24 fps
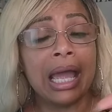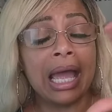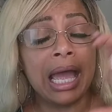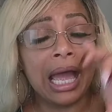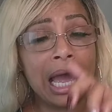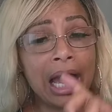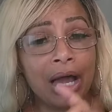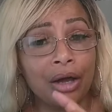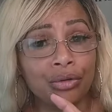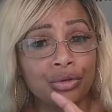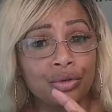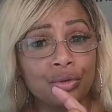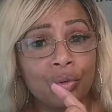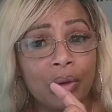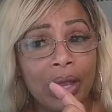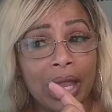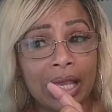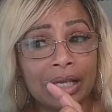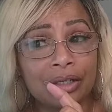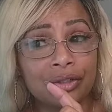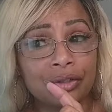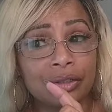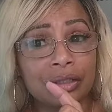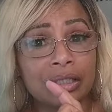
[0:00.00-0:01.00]
how to
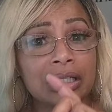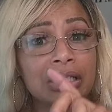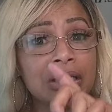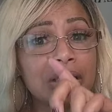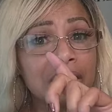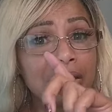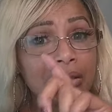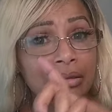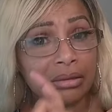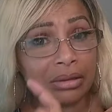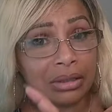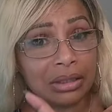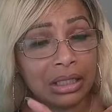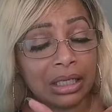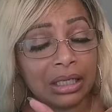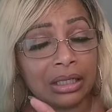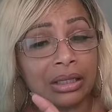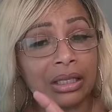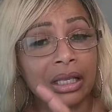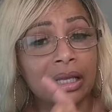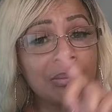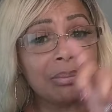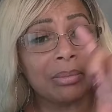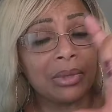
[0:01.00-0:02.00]
actually send
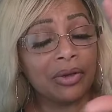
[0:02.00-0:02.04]
them